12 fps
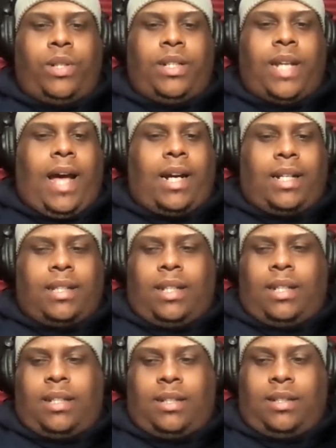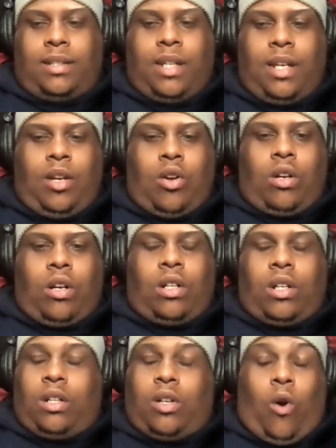Doc, I think is
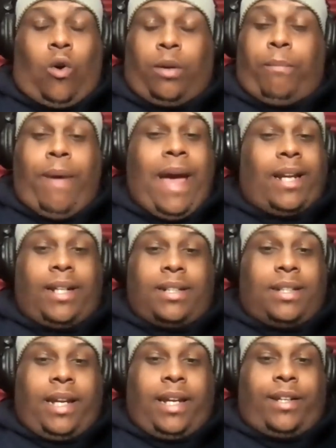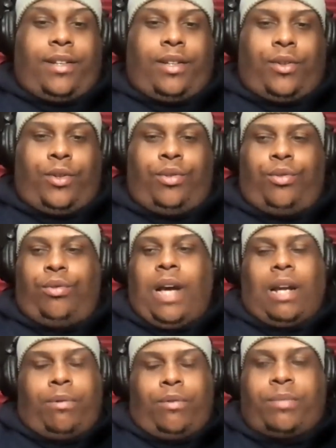automatic. Like you know, you, you got
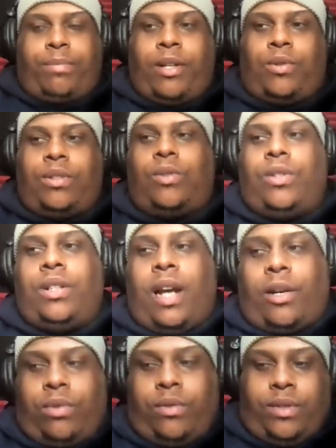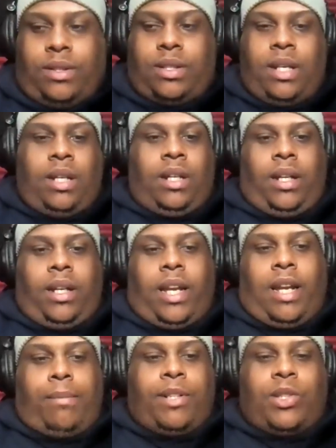to put respect on on Doc Rivers'
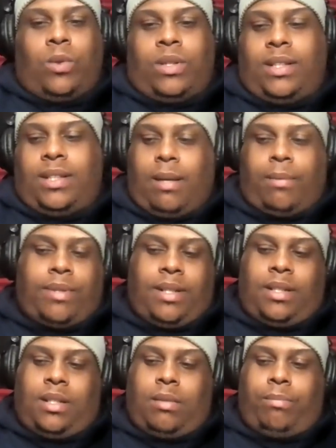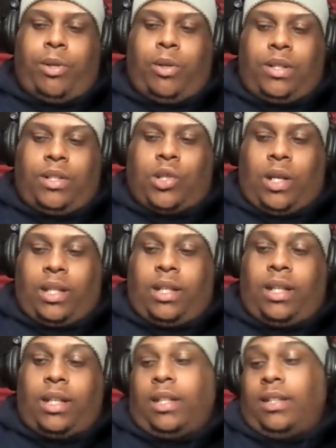name as soon as he steps into the building. So I think
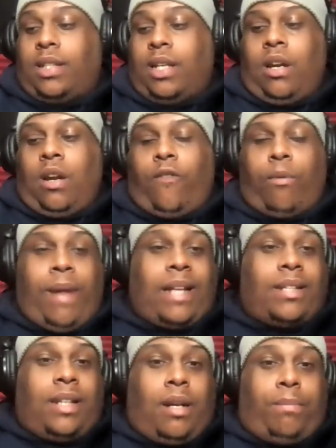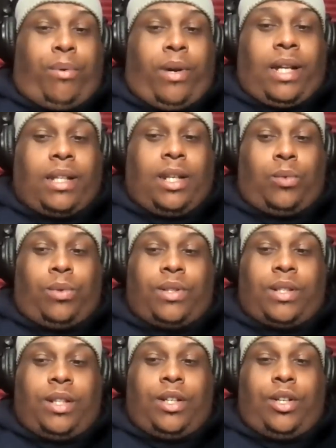yeah, at least from that standpoint, I think we'll
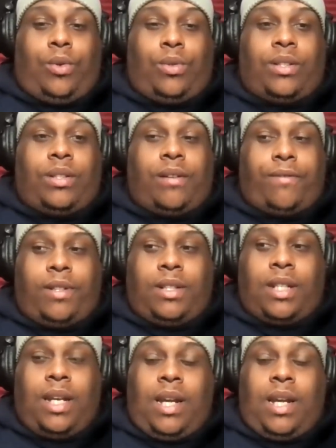see a huge difference.